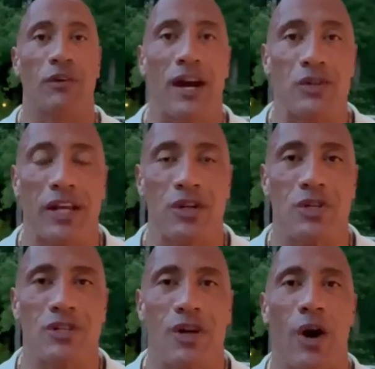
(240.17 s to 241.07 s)

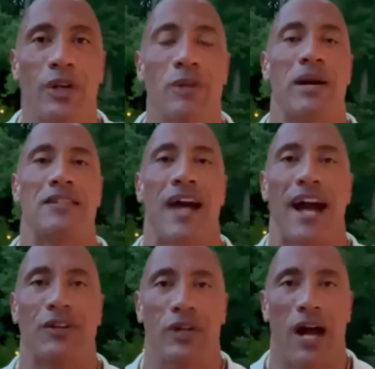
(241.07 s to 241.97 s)
congratulations on your Best
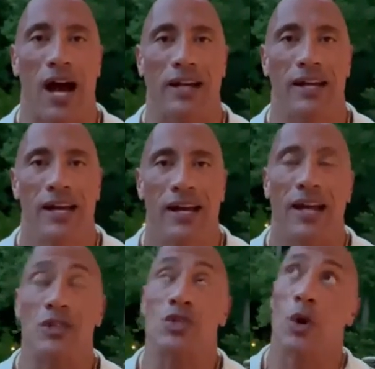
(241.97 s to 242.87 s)
Actor nod
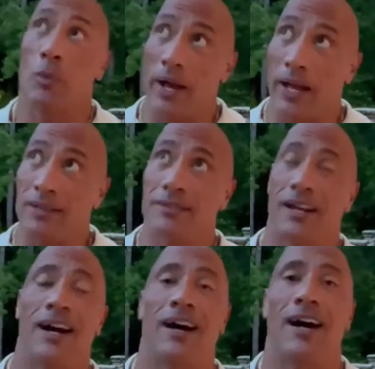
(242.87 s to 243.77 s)
and Soul Man.
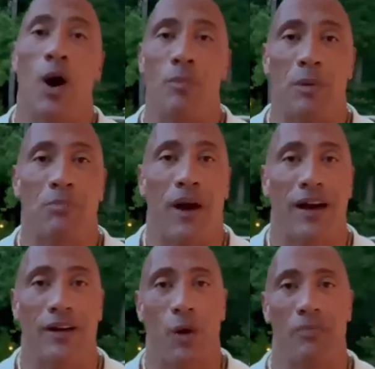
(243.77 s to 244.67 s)
Uh, I hope you're
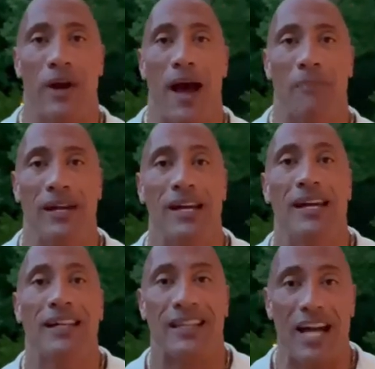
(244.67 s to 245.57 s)
proud and I hope you're happy.
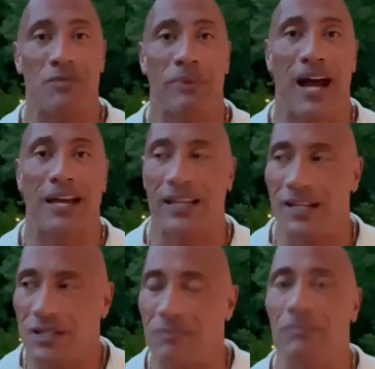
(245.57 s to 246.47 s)
Last but not
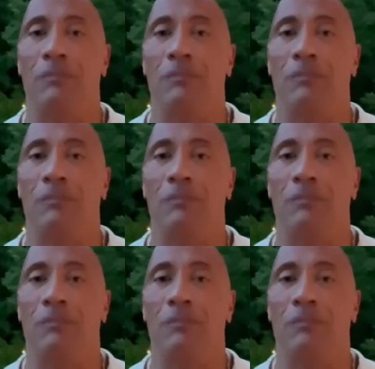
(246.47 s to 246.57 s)
least,